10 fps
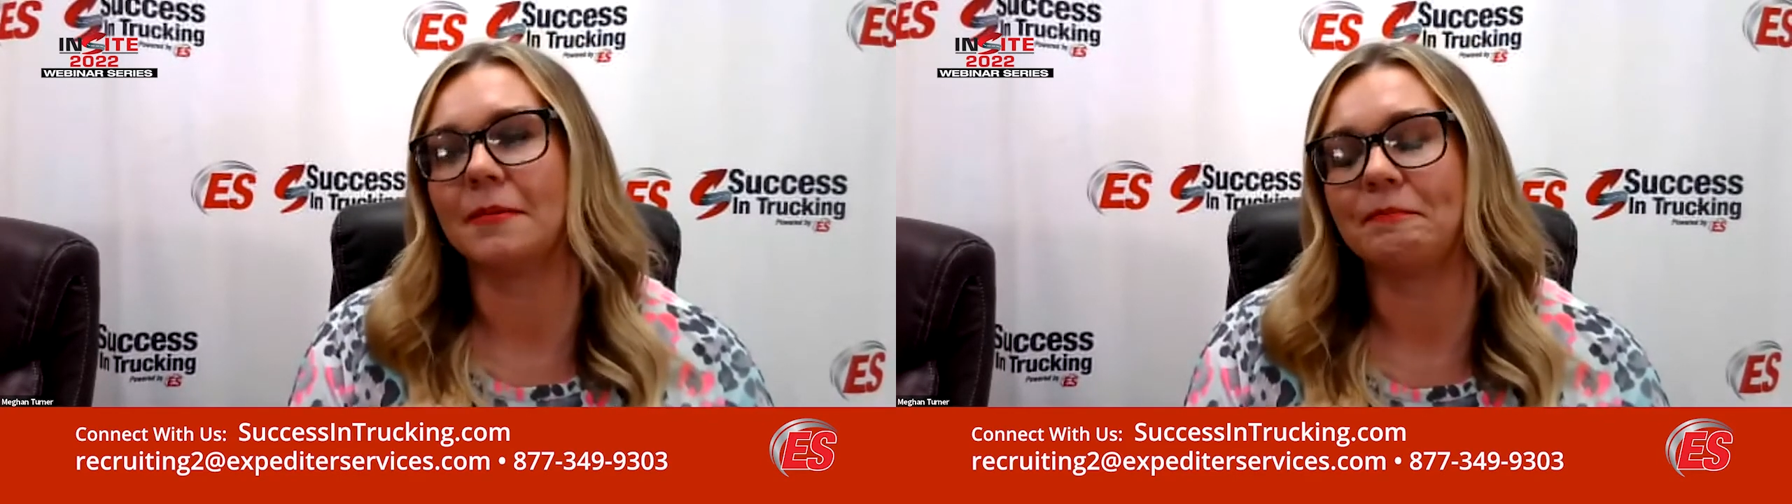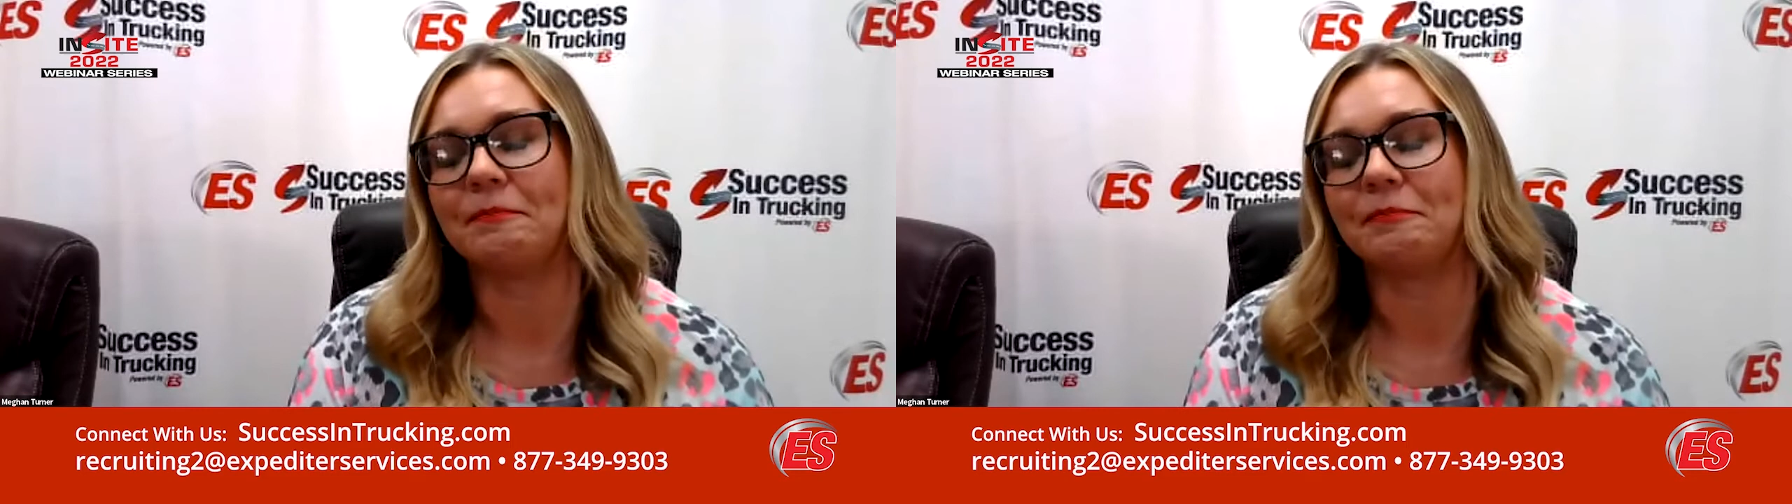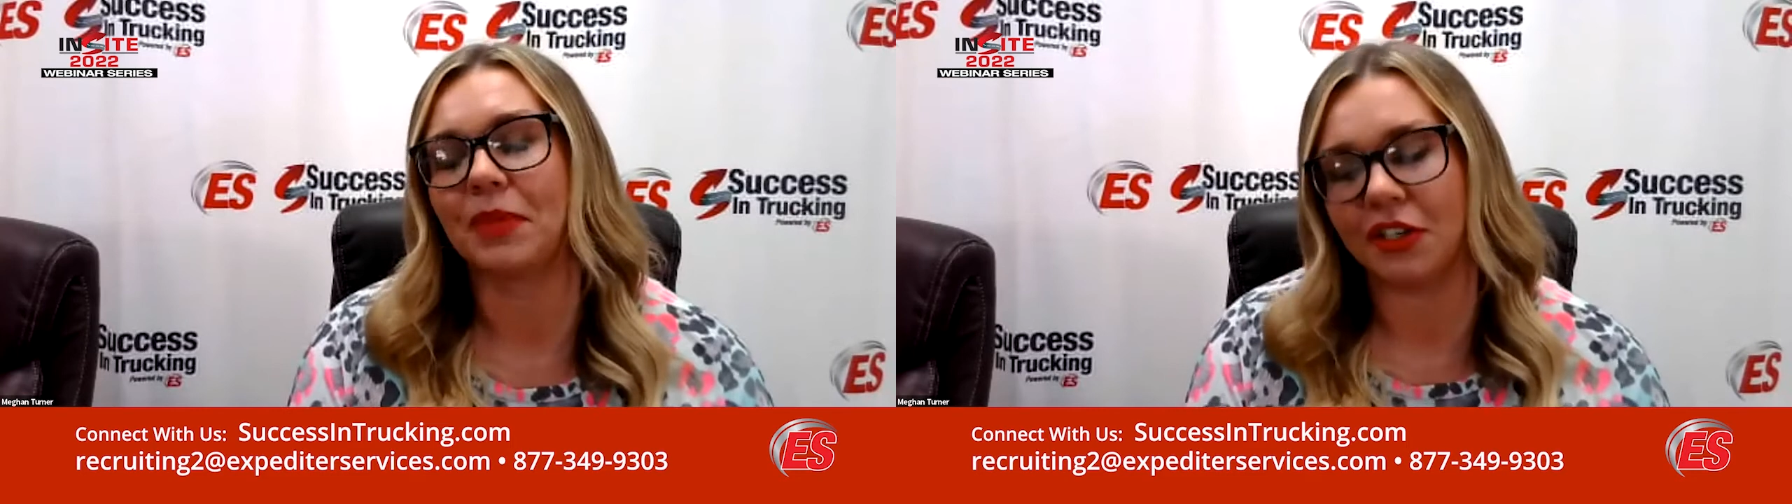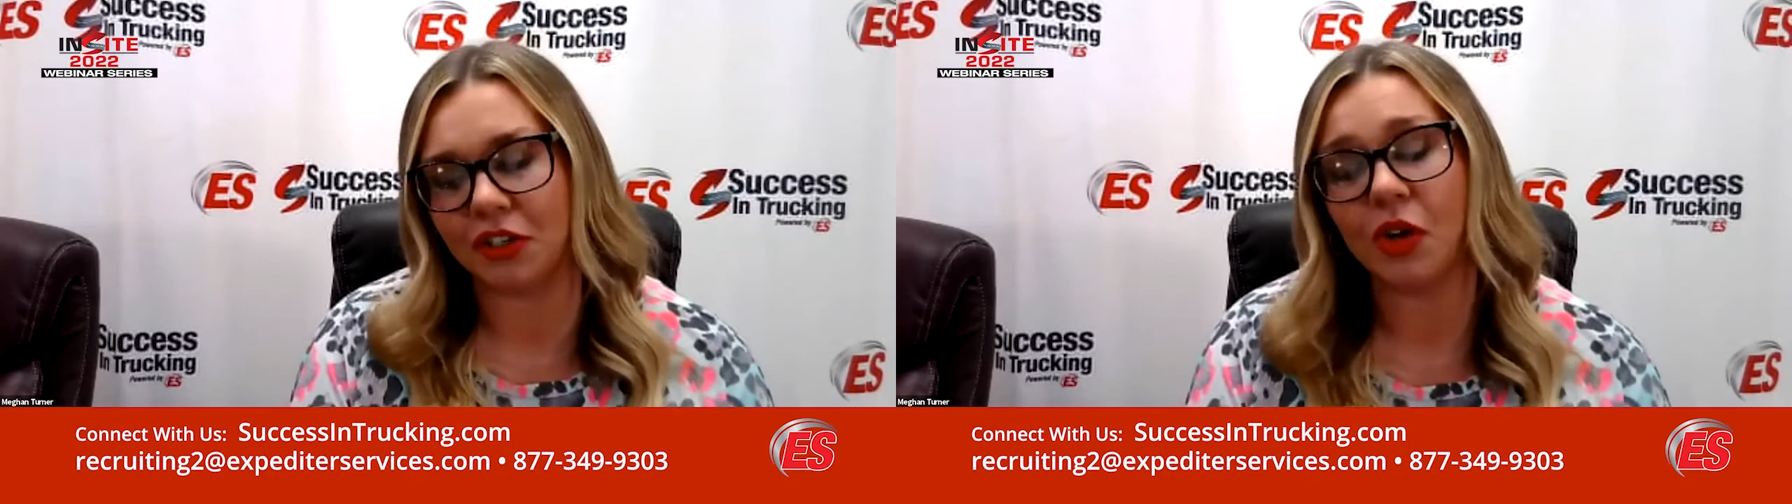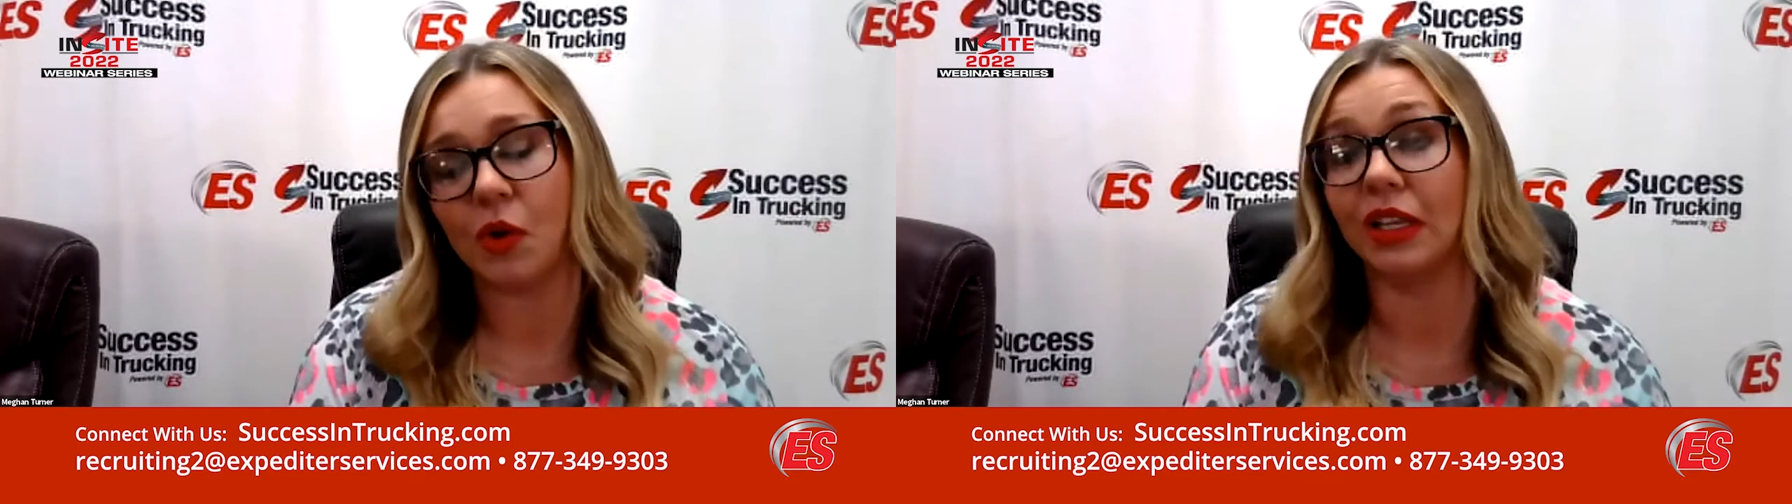
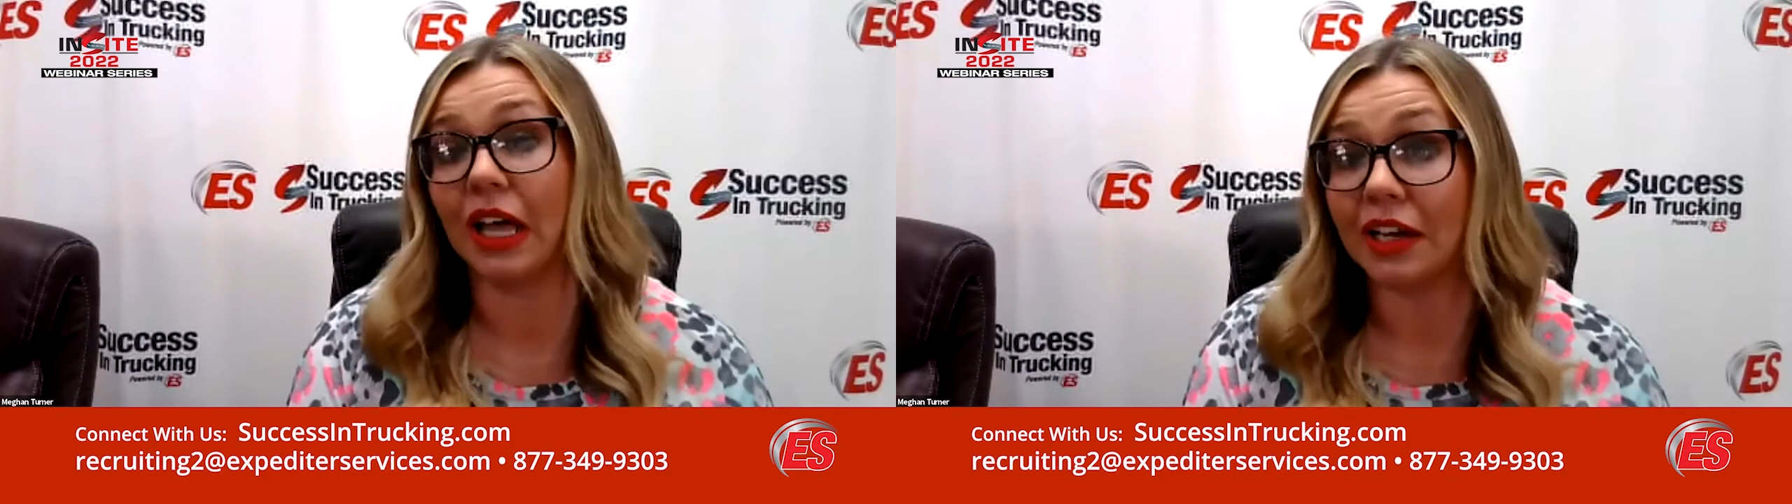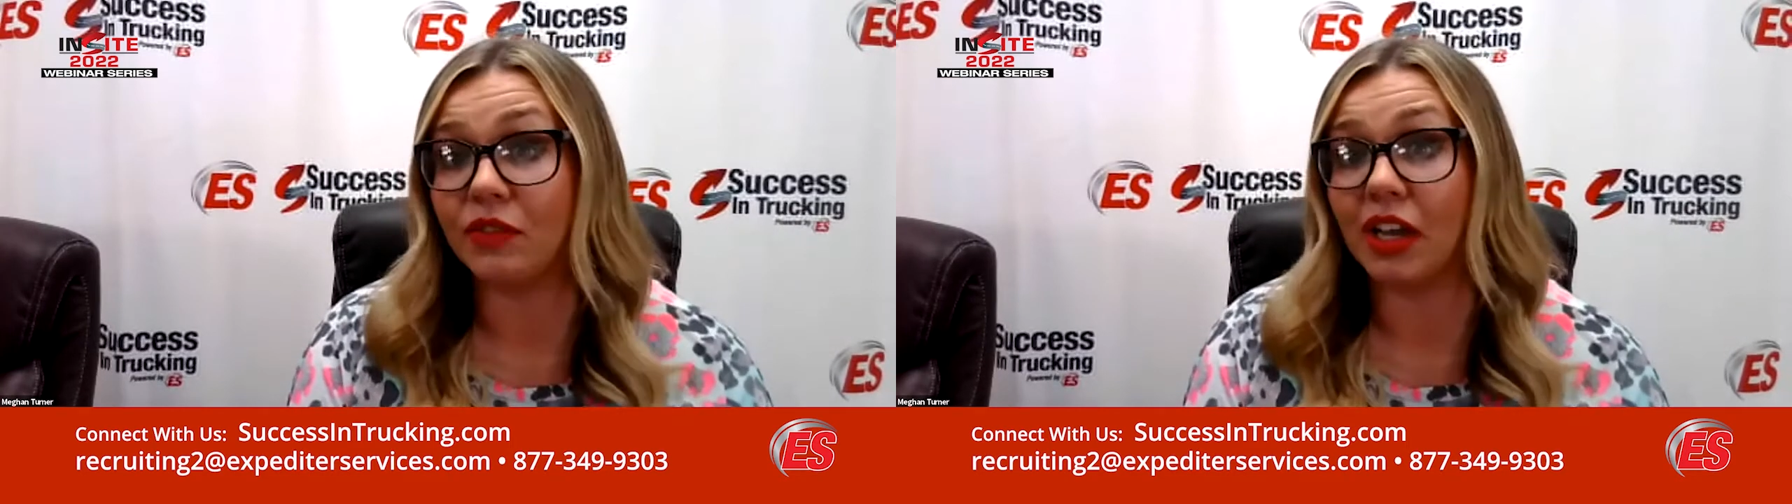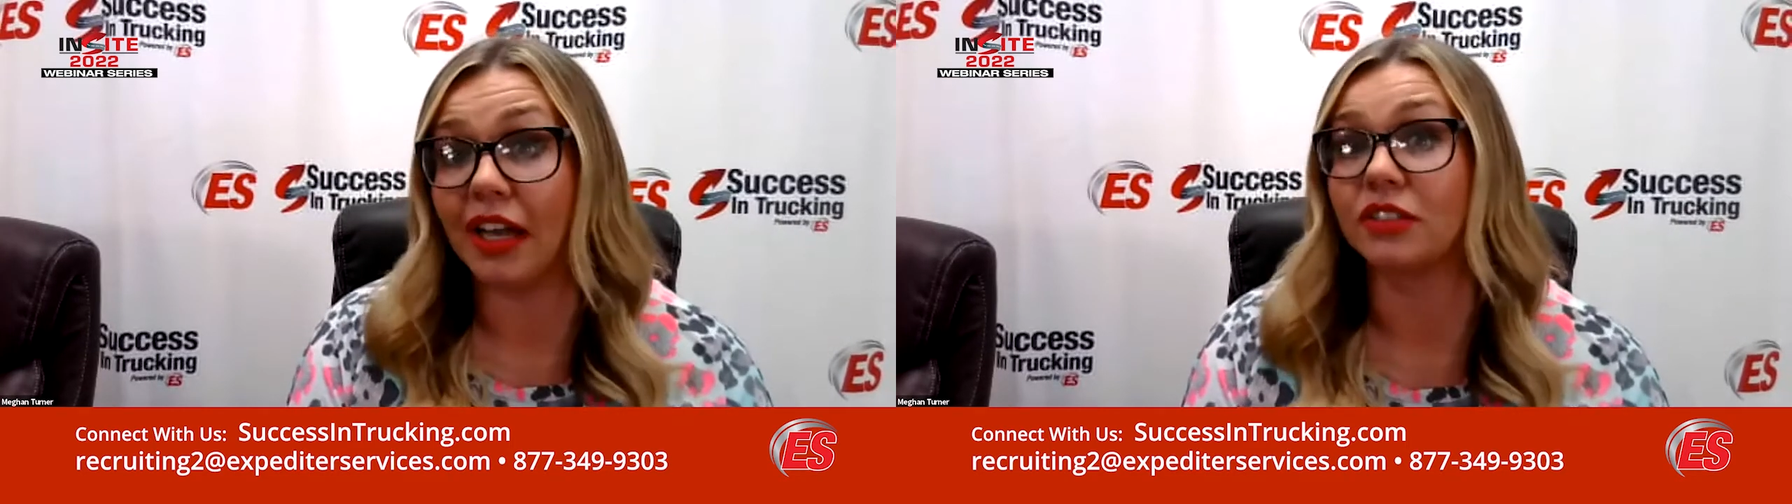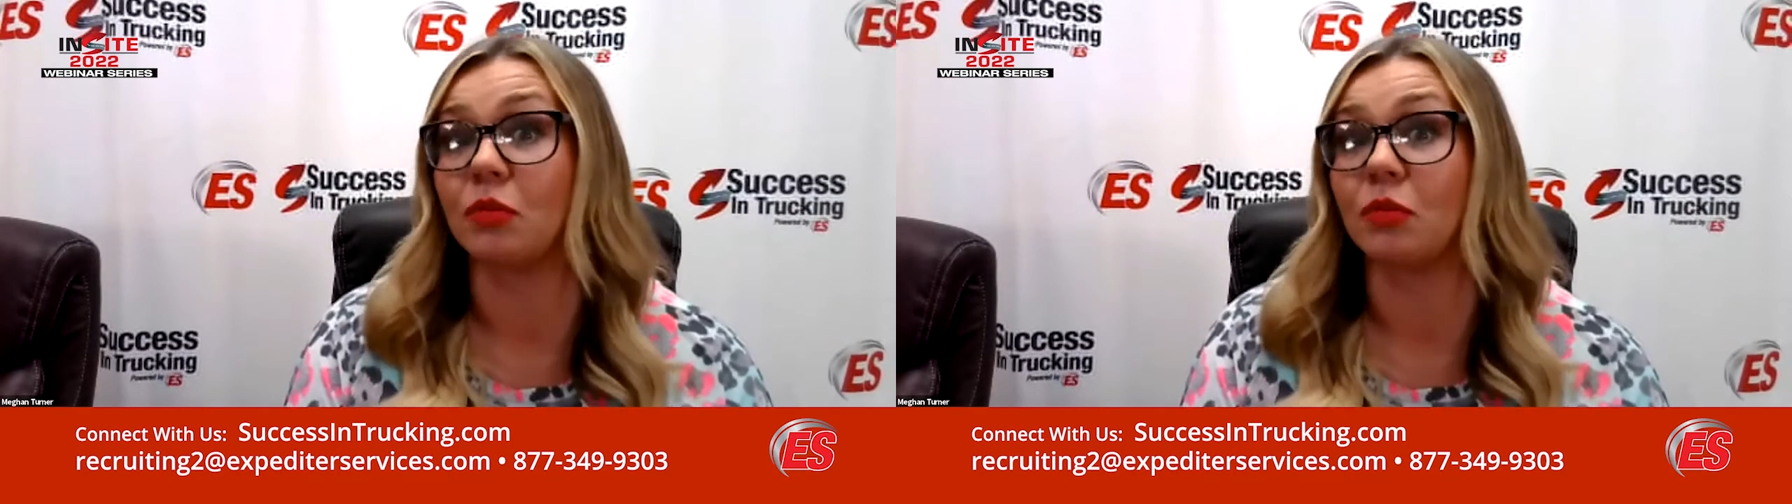But I do know a lot